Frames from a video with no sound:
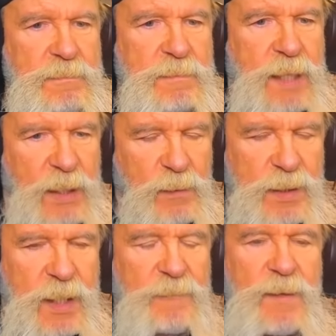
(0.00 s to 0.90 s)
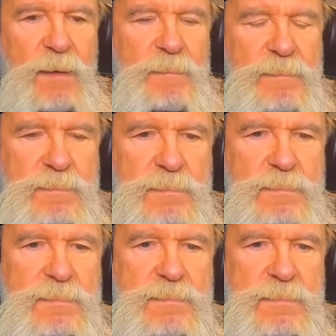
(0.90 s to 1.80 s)
He would give them
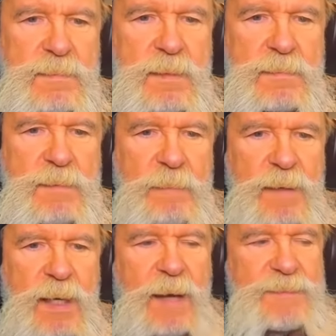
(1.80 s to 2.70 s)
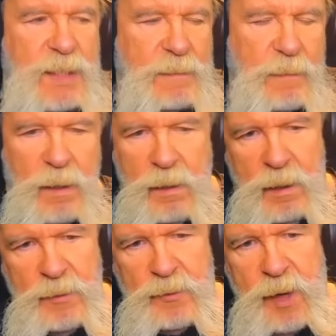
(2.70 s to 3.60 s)
a big, I've seen him hug
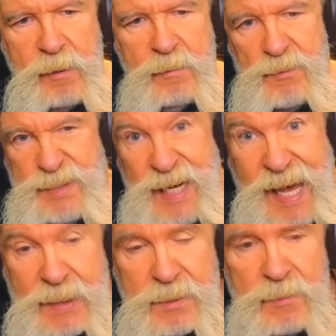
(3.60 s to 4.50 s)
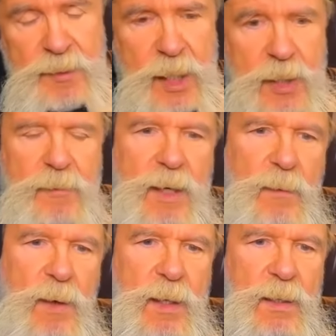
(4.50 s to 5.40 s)
Undertaker because he likes Undertaker
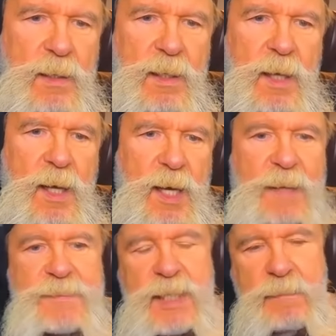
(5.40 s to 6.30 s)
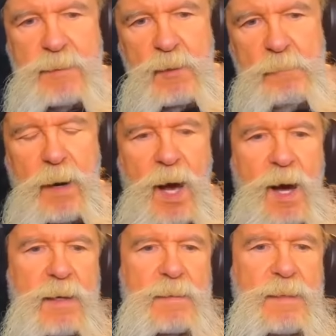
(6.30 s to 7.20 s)
anyway. And I've seen him do
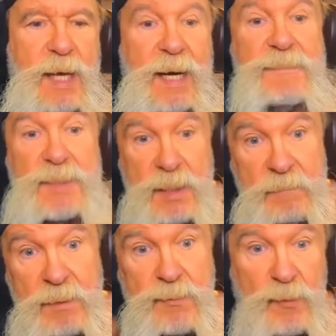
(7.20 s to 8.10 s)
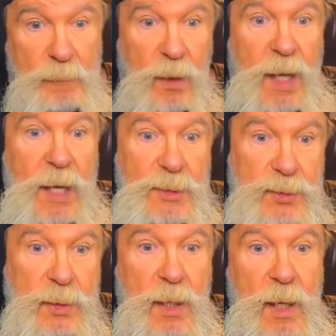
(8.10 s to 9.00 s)
Brock and I've seen him do Triple
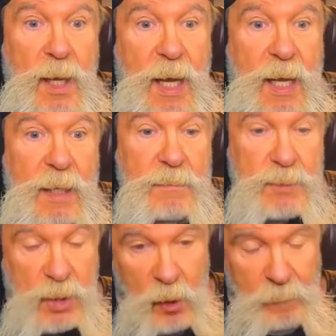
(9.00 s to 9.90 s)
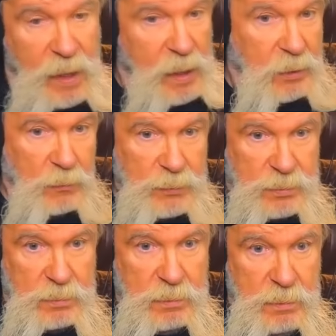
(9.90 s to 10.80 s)
H mm and Shawn Michaels.